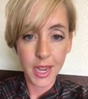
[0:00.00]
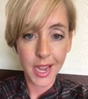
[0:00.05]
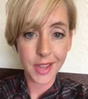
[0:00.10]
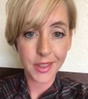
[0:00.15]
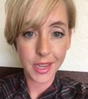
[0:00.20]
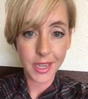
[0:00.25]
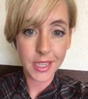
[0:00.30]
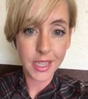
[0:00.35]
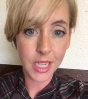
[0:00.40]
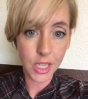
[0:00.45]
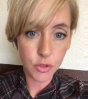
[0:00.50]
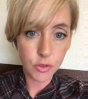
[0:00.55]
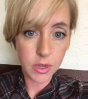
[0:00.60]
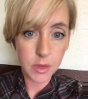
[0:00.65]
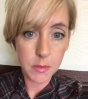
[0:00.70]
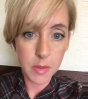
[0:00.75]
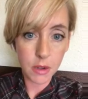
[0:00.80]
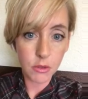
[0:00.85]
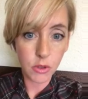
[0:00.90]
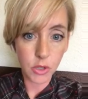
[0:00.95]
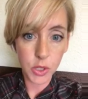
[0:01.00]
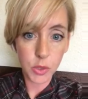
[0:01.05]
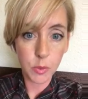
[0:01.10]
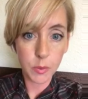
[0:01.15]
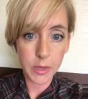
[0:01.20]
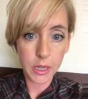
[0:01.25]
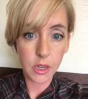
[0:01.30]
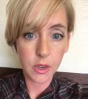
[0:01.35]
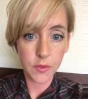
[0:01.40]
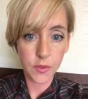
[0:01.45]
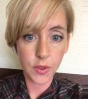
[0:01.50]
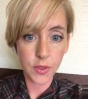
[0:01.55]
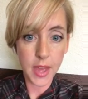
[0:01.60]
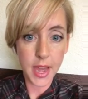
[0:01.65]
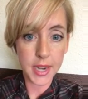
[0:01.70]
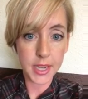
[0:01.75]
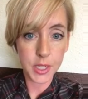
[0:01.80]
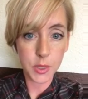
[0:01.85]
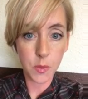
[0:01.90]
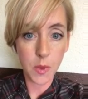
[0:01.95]
I think tea tree and Melrose would be good for
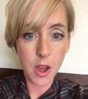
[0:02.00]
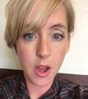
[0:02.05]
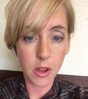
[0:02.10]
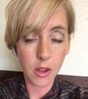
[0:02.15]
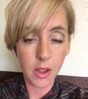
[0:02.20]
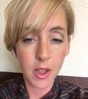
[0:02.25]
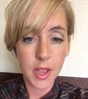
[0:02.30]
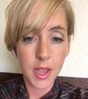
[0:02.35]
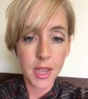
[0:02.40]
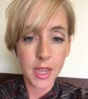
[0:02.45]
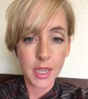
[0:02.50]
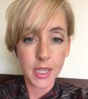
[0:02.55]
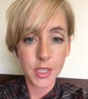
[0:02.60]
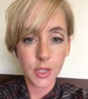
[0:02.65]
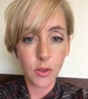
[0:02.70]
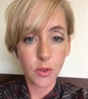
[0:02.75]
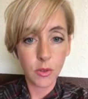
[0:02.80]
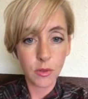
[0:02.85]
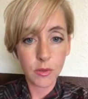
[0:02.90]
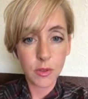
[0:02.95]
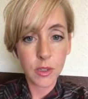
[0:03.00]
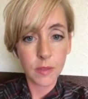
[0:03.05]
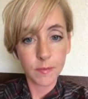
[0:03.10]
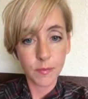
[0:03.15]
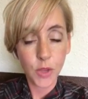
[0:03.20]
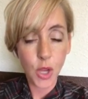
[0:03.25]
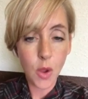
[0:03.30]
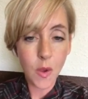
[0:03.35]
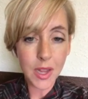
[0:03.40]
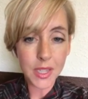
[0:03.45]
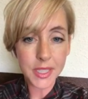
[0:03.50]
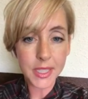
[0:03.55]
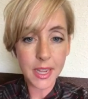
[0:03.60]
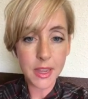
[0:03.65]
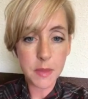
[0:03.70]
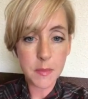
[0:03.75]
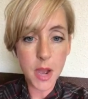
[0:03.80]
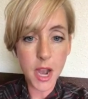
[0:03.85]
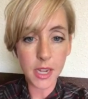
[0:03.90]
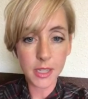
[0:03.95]
that as well. So go
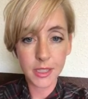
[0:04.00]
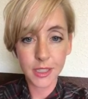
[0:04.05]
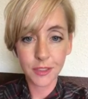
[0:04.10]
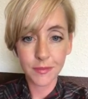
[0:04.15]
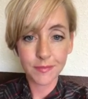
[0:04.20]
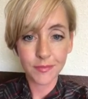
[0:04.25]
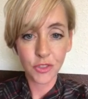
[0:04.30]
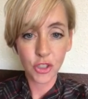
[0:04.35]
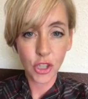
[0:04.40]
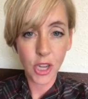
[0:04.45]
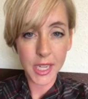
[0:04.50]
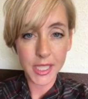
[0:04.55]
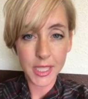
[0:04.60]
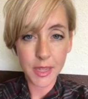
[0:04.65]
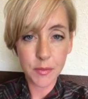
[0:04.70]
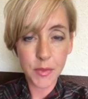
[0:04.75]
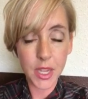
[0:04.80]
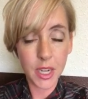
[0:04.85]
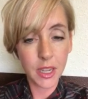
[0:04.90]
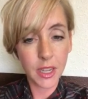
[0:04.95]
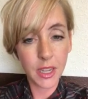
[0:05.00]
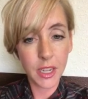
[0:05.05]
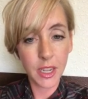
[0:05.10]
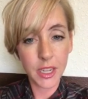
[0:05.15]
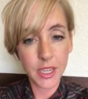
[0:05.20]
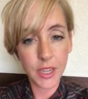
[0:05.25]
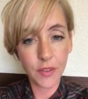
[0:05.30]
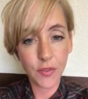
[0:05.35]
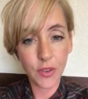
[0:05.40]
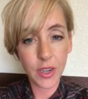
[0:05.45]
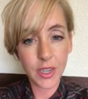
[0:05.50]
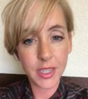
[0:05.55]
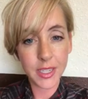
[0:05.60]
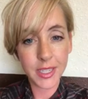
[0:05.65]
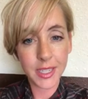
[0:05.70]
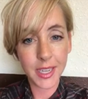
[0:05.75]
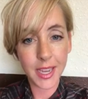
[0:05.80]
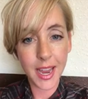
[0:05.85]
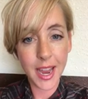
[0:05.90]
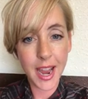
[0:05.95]
outside the box, try something a little
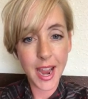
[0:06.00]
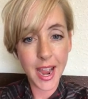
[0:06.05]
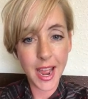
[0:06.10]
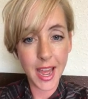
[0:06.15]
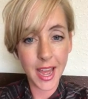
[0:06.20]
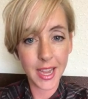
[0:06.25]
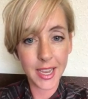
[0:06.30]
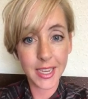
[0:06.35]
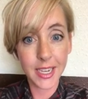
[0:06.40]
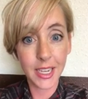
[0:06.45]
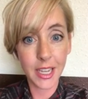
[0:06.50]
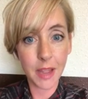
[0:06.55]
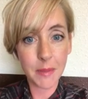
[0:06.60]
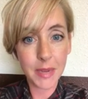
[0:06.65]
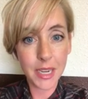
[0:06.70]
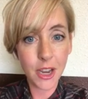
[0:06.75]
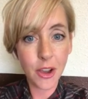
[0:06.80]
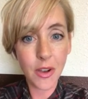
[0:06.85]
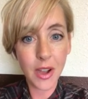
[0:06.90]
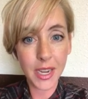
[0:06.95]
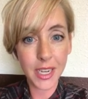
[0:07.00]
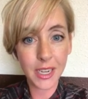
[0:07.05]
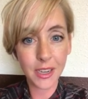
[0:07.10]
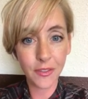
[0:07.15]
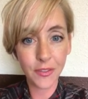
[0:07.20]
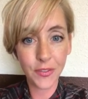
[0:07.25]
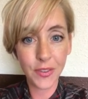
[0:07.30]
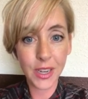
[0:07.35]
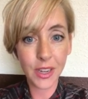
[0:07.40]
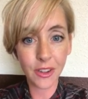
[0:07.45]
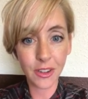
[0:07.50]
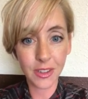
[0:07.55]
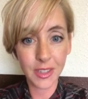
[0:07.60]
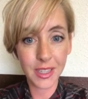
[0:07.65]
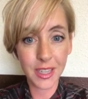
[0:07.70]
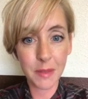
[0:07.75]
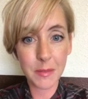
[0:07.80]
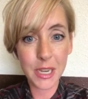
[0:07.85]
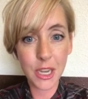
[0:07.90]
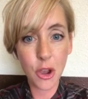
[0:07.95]
different, and let me know how you feel.
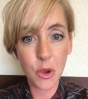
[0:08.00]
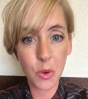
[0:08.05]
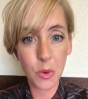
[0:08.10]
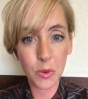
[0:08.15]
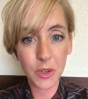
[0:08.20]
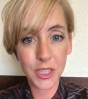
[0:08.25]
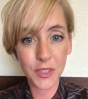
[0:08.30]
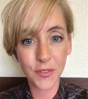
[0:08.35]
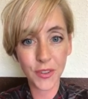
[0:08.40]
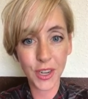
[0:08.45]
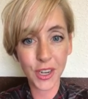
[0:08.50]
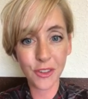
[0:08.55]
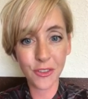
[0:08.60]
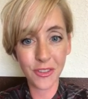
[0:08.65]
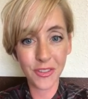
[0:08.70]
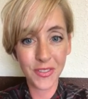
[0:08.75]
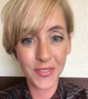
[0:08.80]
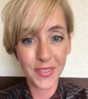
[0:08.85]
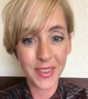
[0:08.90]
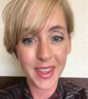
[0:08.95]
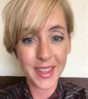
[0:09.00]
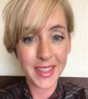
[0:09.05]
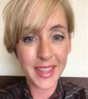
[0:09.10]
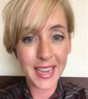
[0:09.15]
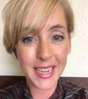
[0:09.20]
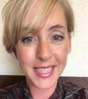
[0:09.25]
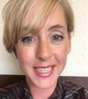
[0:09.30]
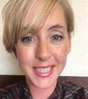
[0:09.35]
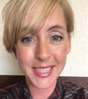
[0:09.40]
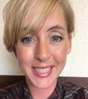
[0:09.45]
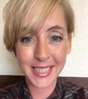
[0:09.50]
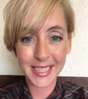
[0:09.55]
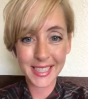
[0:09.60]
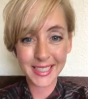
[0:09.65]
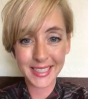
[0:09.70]
Let me know what works for you. Thanks.